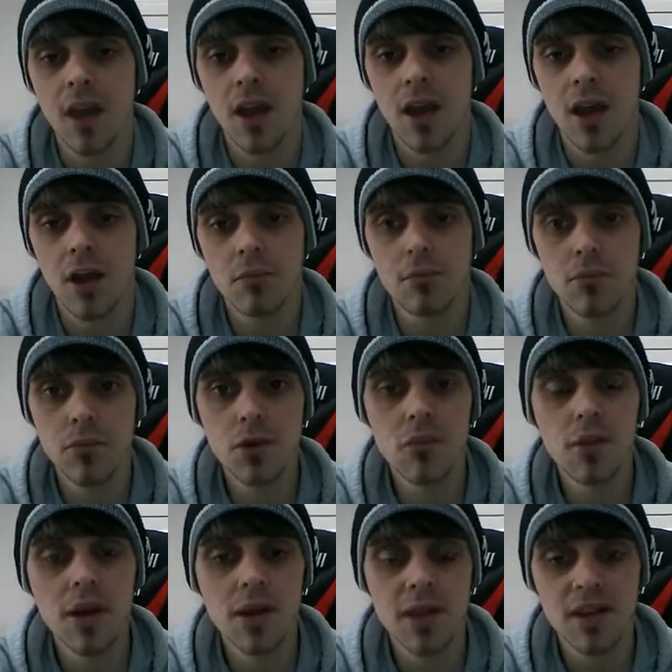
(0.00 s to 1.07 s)
more
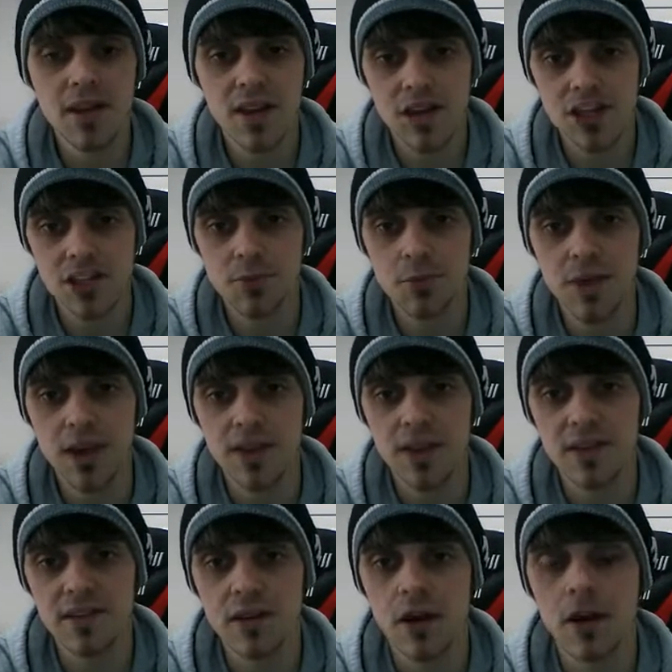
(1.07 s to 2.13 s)
money than I should be at
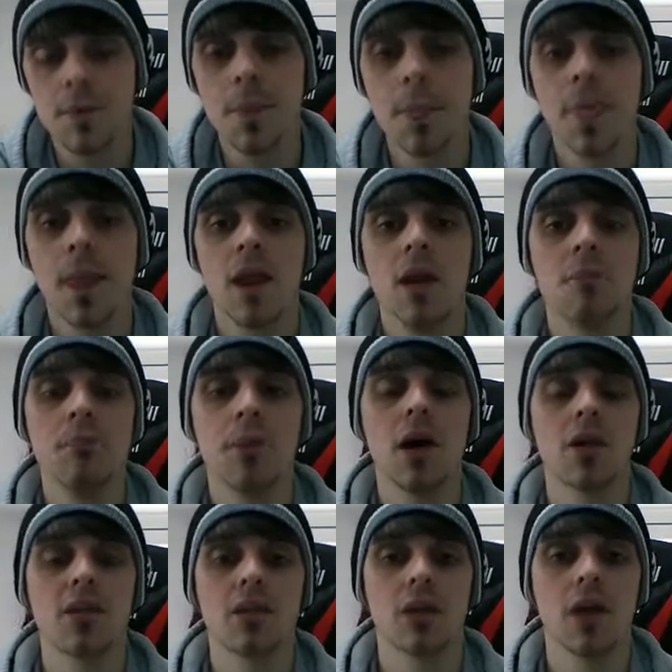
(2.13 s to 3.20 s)
that time.
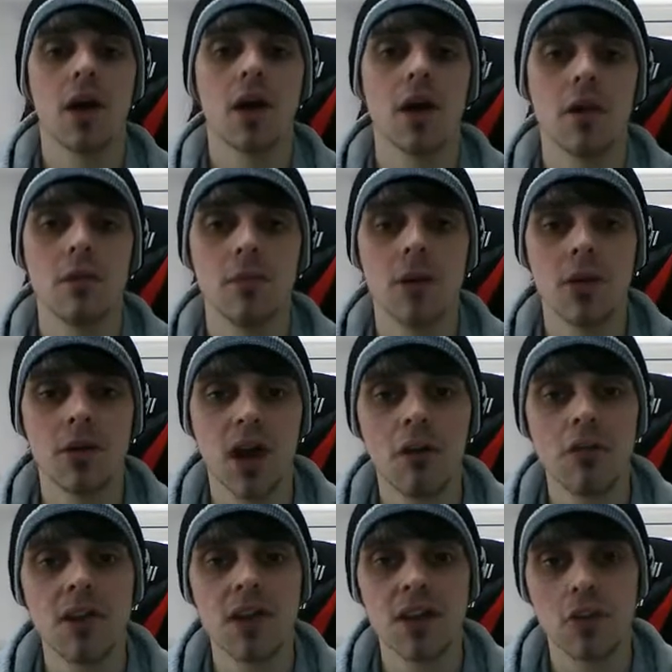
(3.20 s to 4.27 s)
But I'm
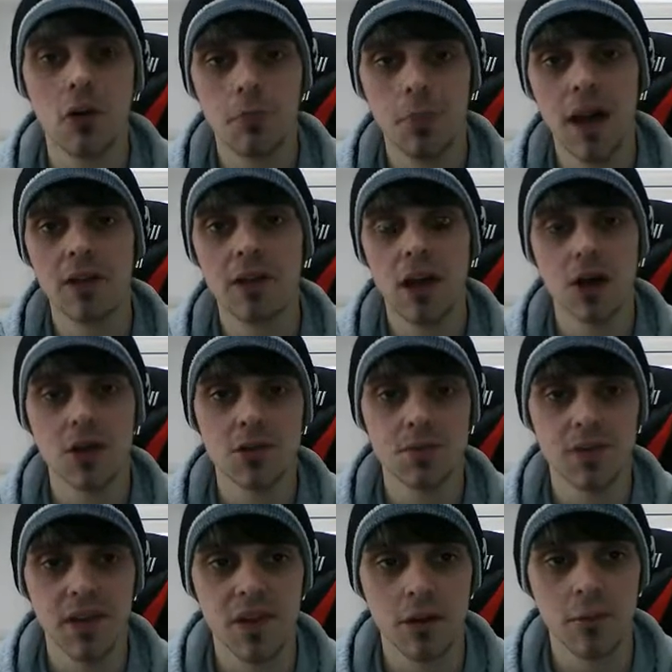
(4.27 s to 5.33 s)
currently compounding
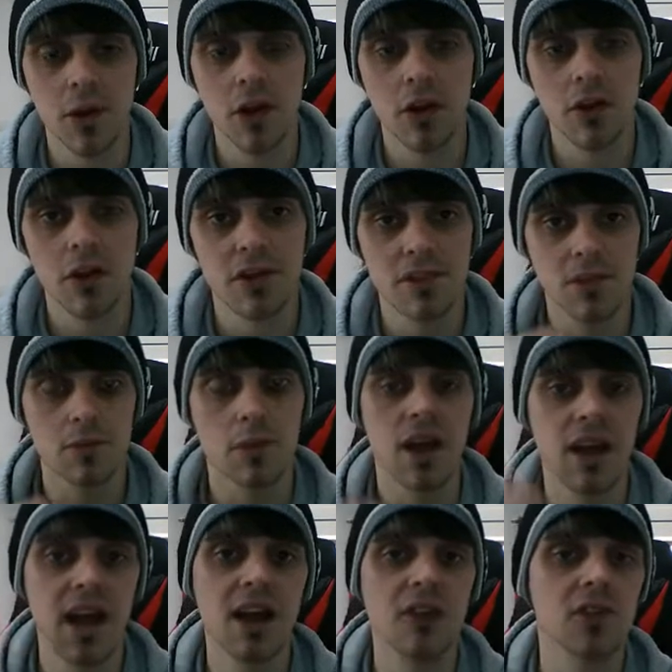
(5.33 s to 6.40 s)
100% of my earnings, so my
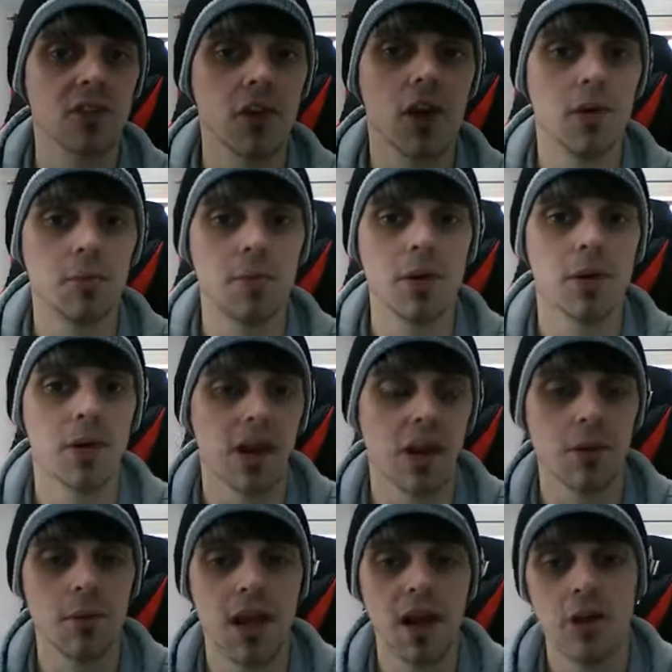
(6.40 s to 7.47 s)
account's kind of building
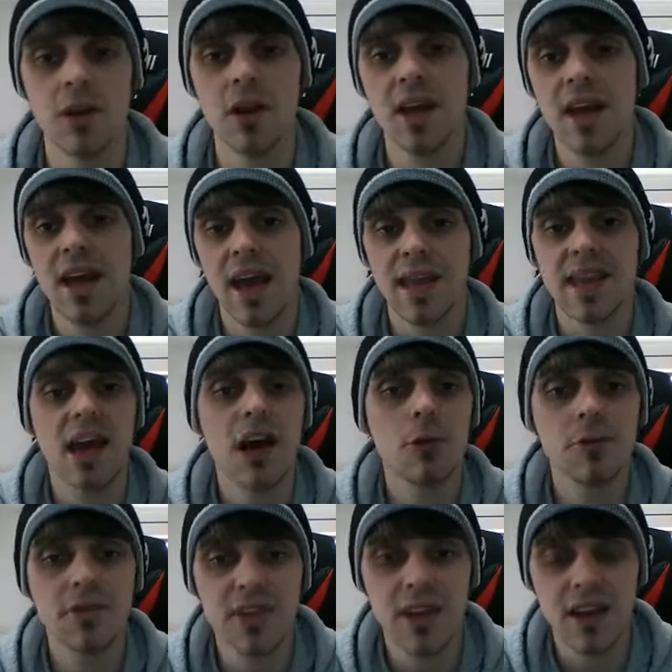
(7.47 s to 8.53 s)
up now, and now
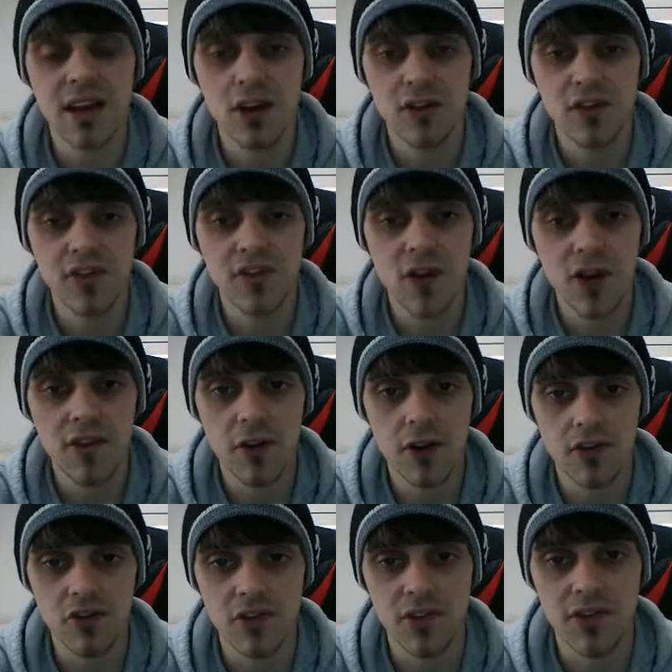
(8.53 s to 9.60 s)
I'm standing at
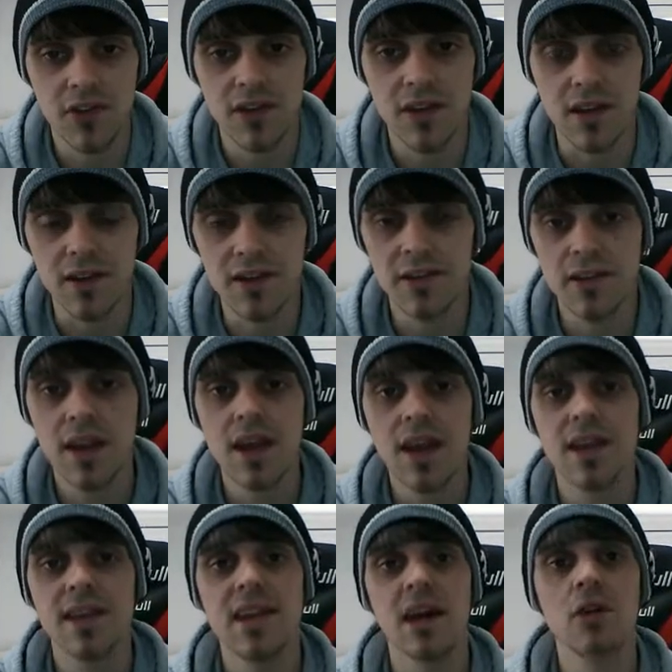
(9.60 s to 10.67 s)
506.
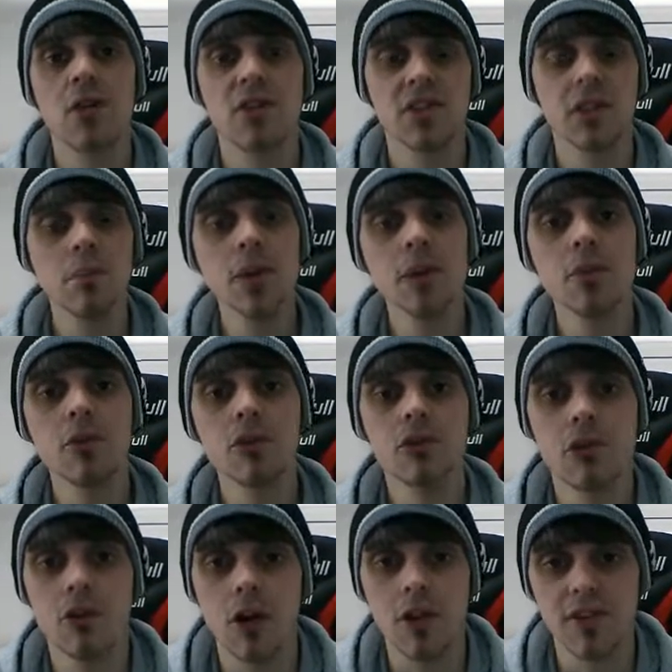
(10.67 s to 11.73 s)
Now, some people are going
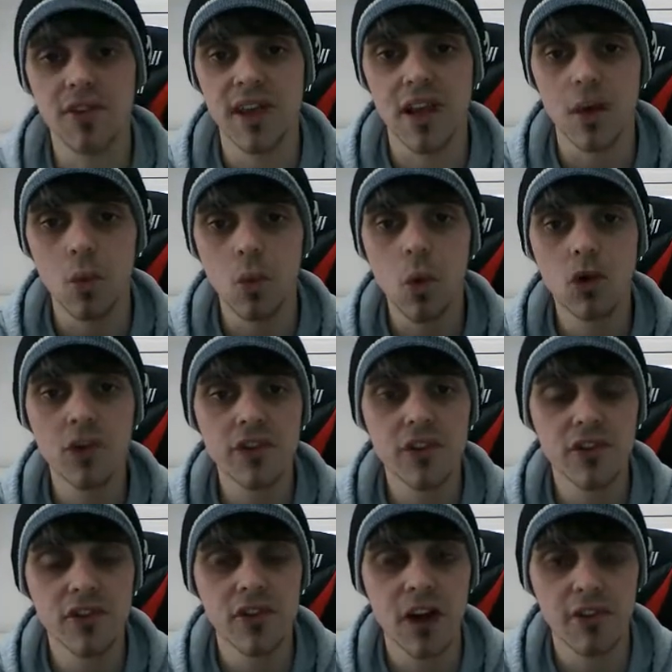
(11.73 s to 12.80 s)
to ask, like, what
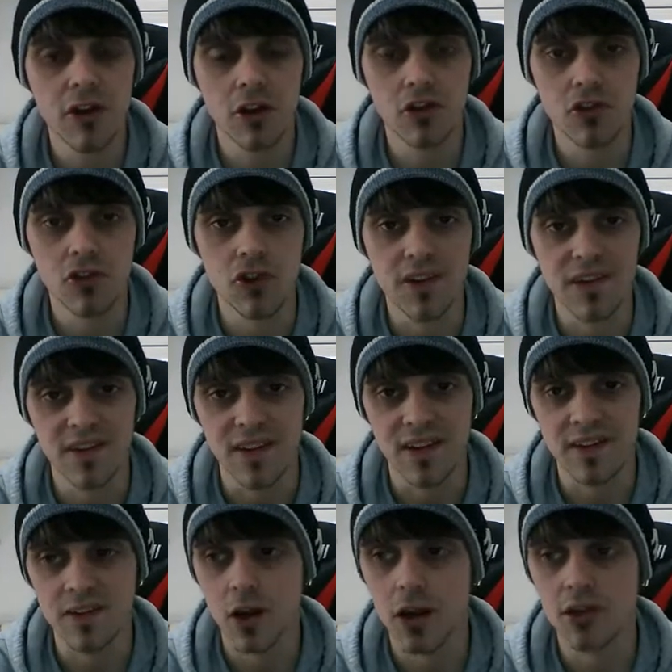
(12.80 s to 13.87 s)
does
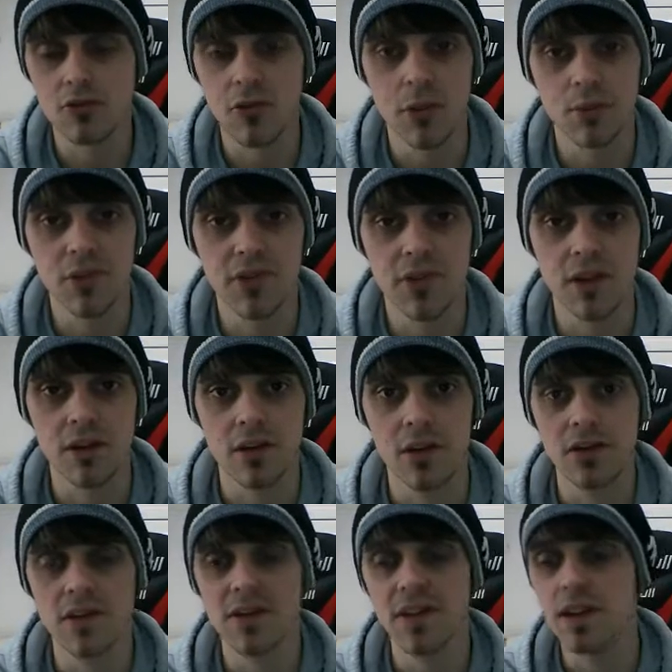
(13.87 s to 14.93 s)
506 kind of represent? You
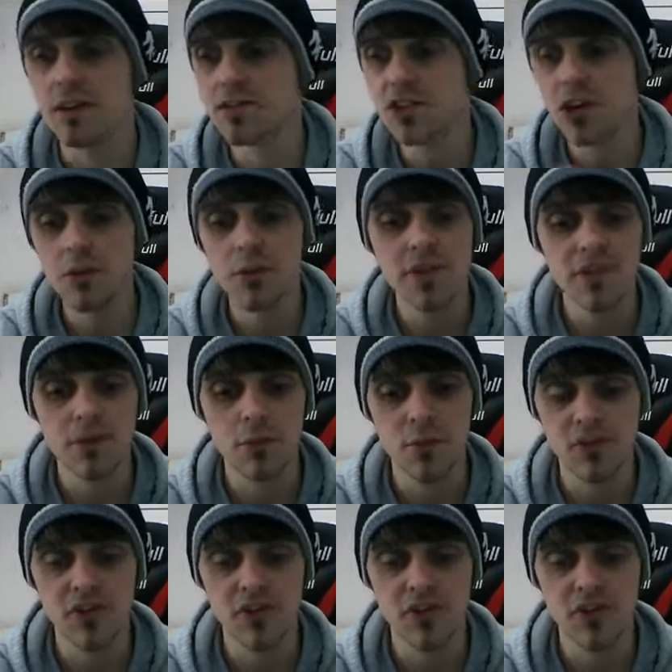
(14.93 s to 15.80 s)
know, Steve, show me some